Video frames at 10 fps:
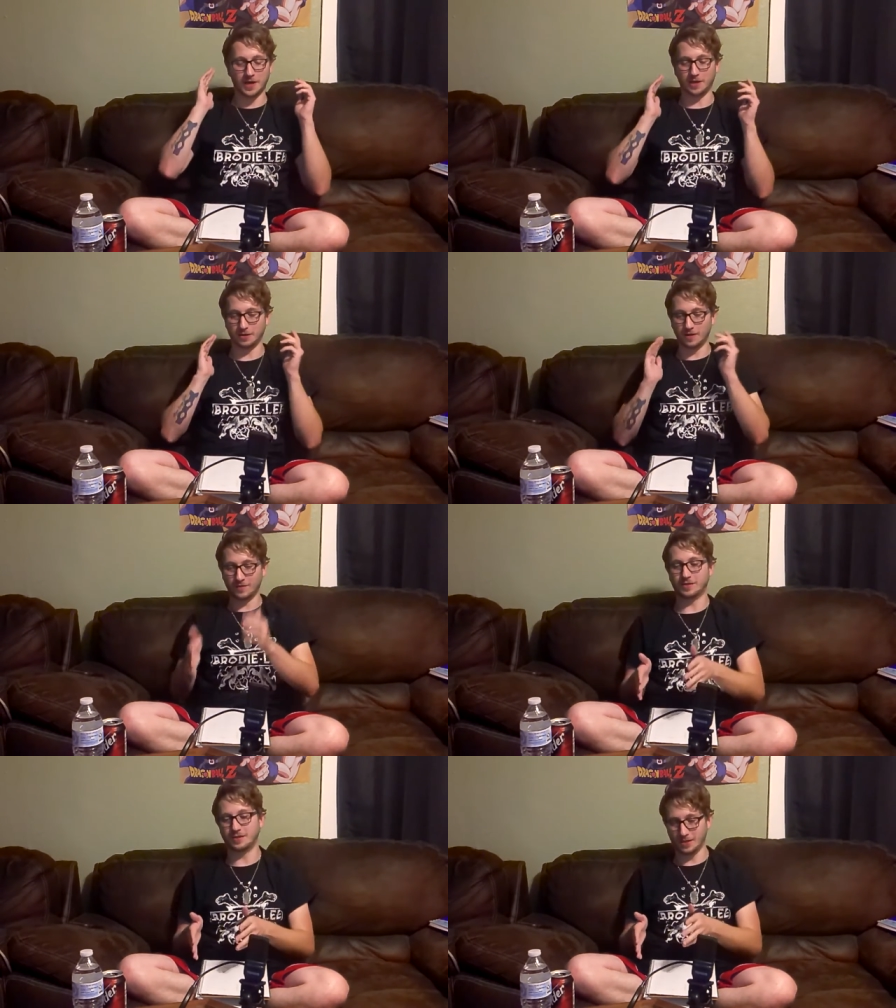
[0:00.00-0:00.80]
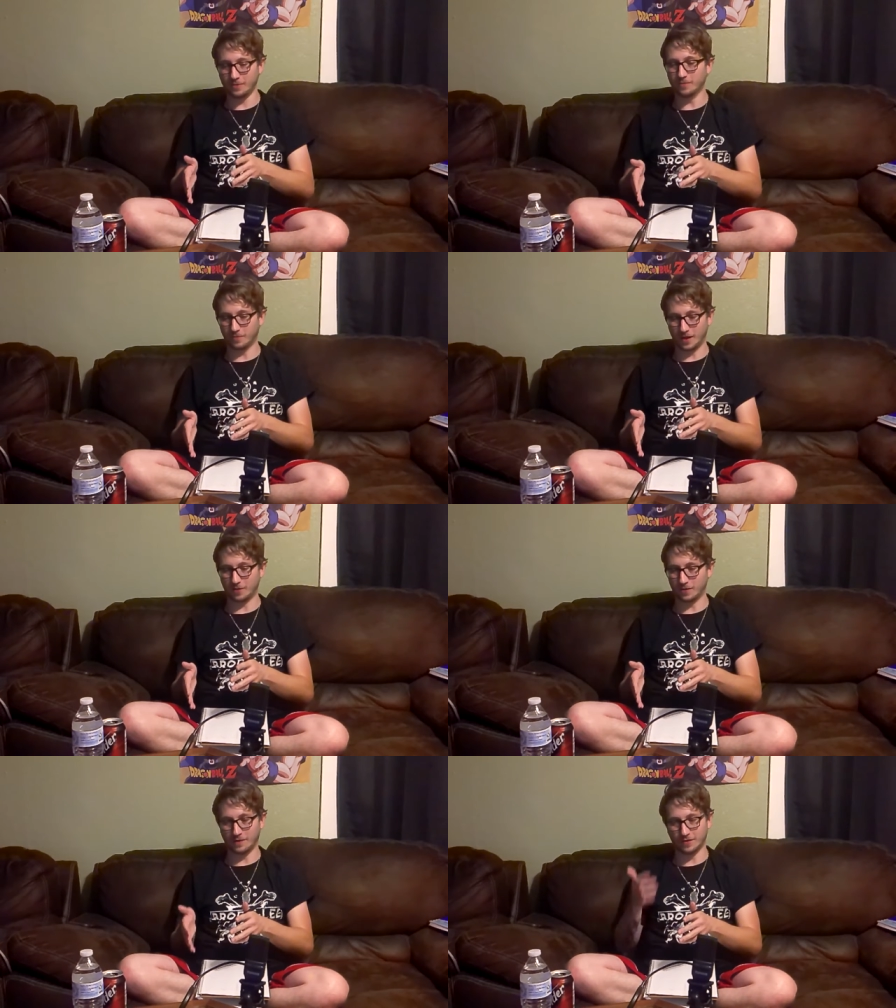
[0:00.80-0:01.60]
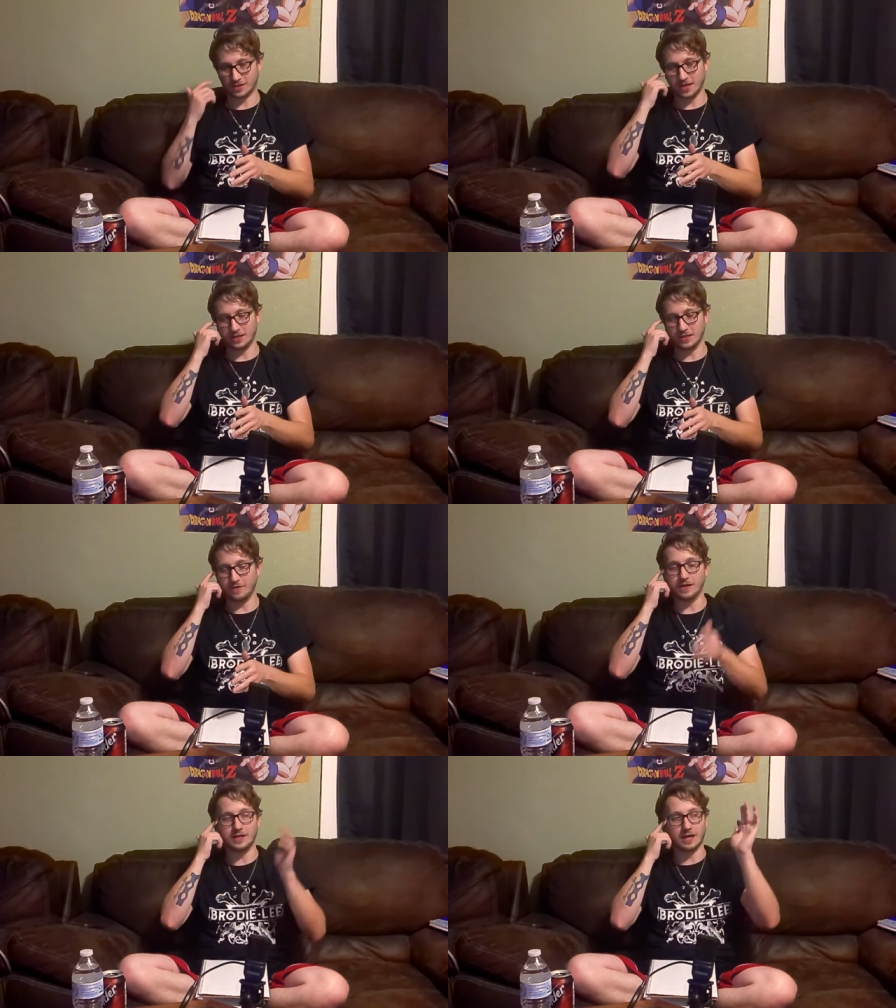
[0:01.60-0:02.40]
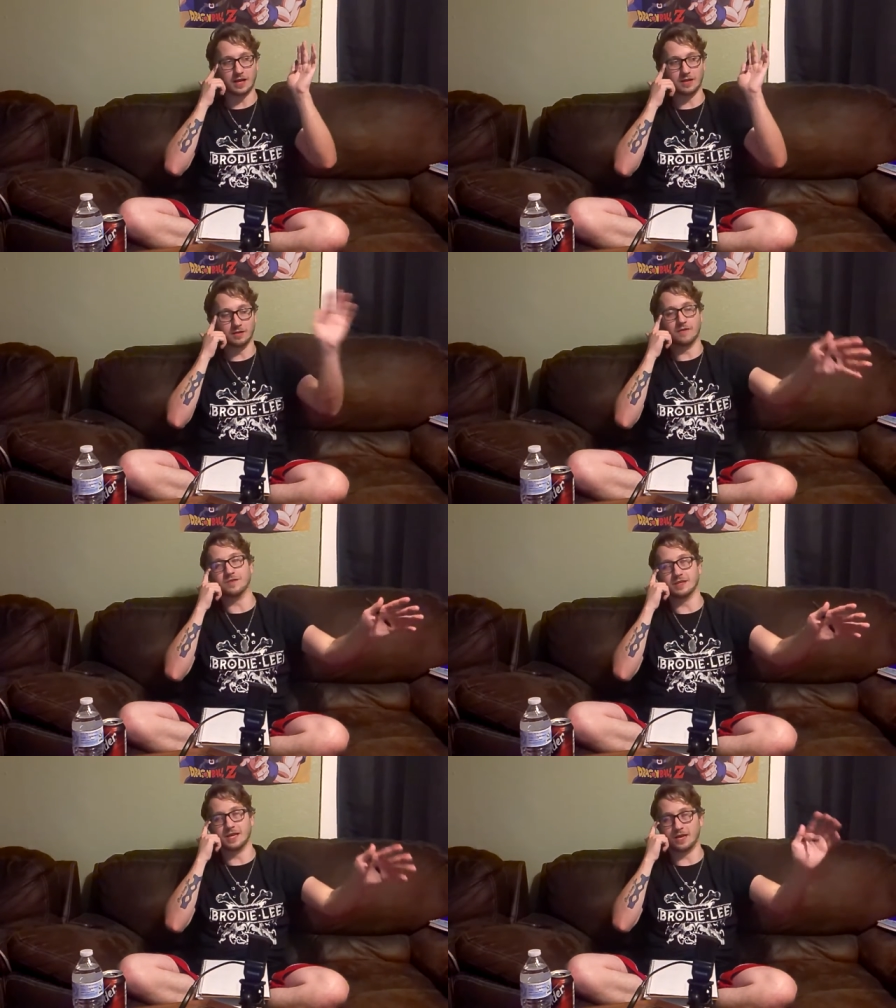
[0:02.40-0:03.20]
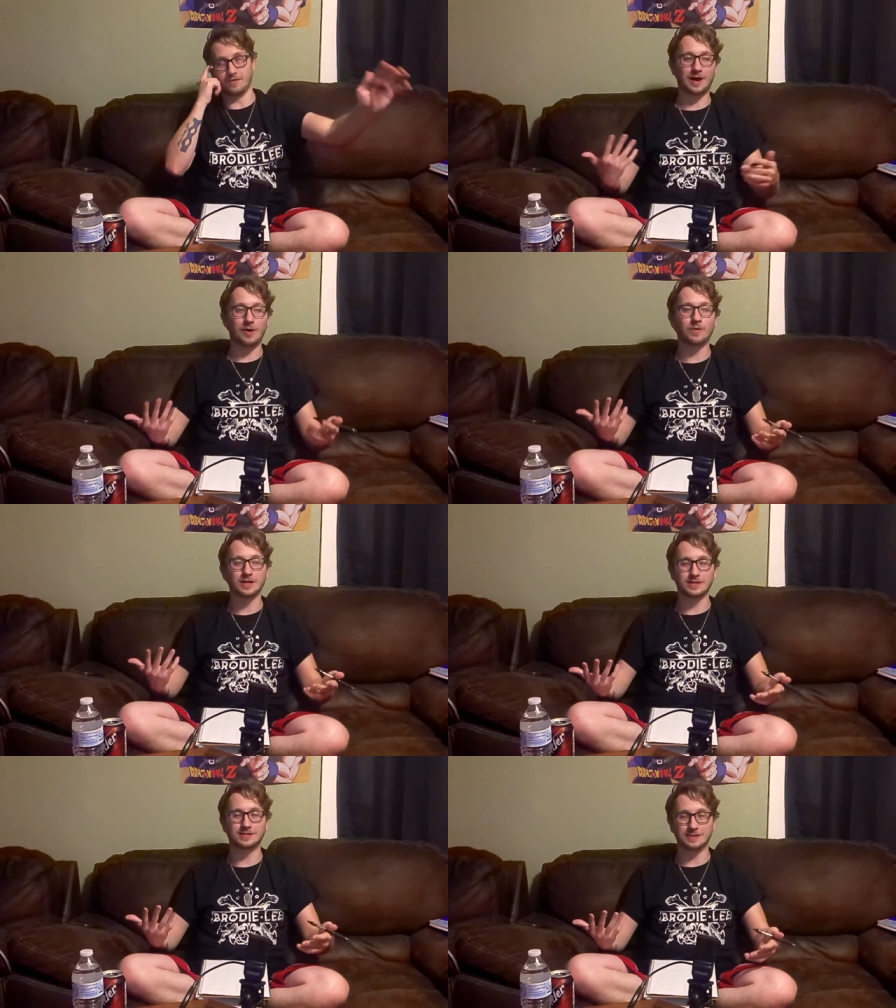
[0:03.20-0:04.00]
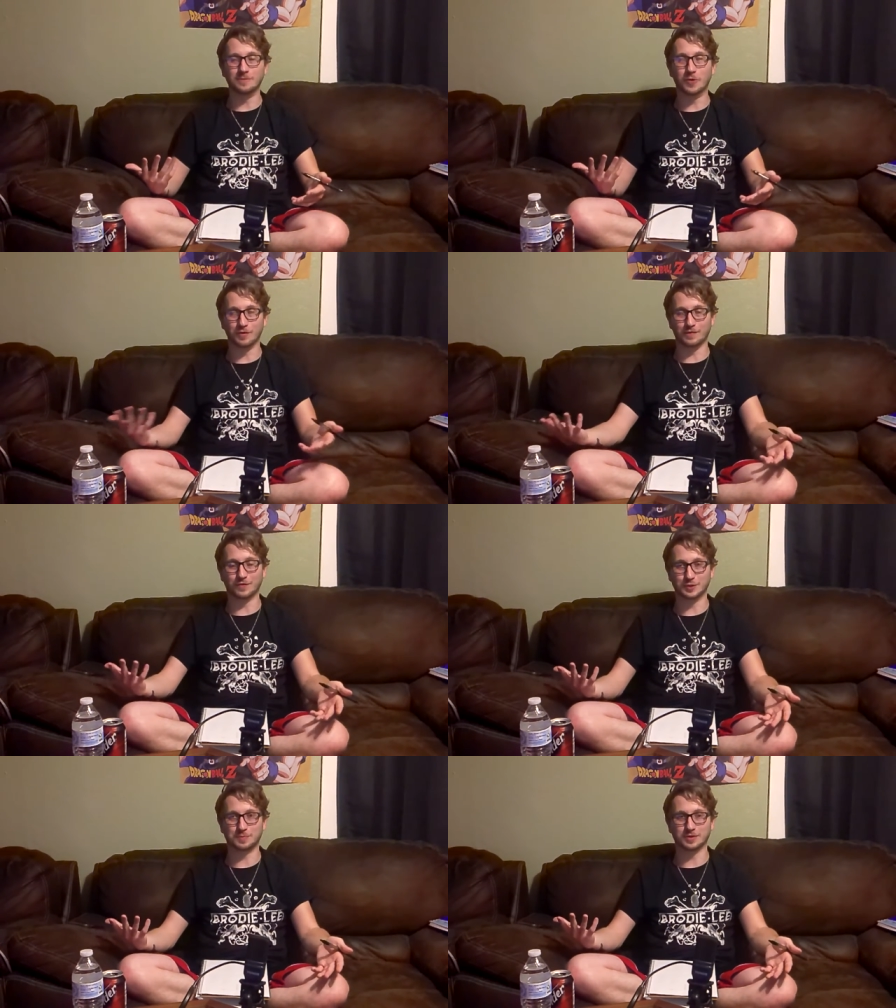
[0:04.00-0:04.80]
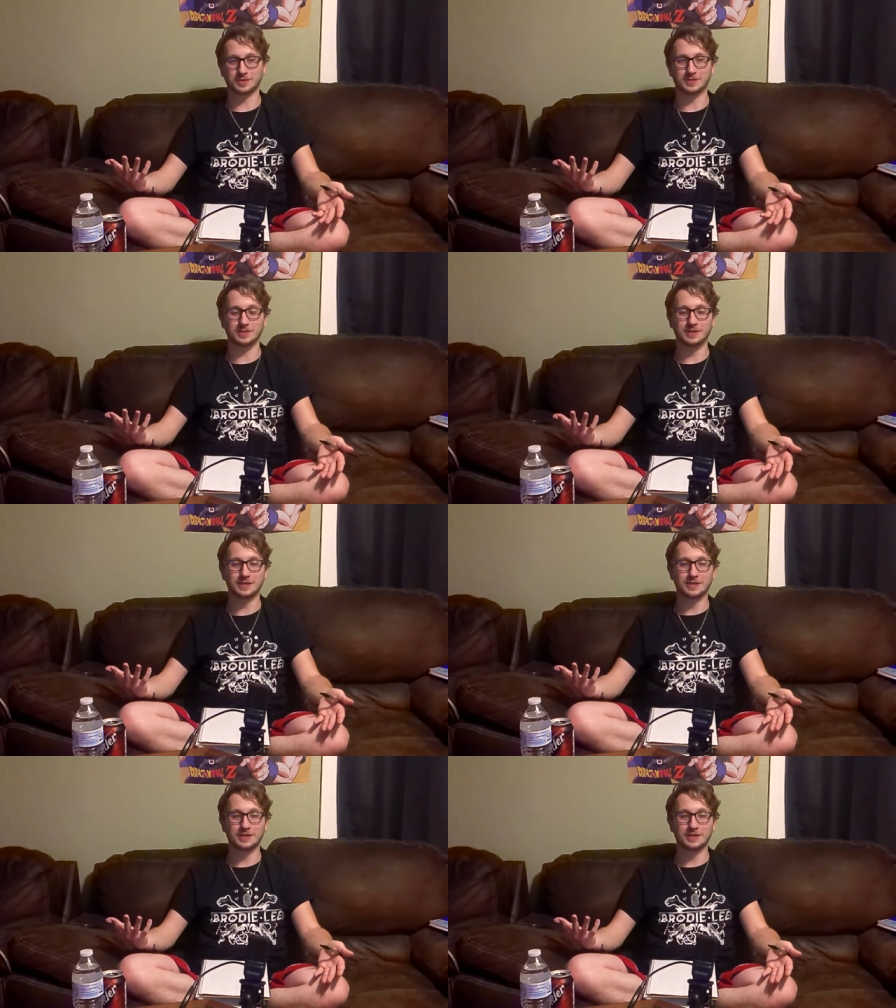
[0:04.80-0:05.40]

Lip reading: I loved it seeing, like, when I first got a DVD, and I loved it now. I wanted to see more of the first person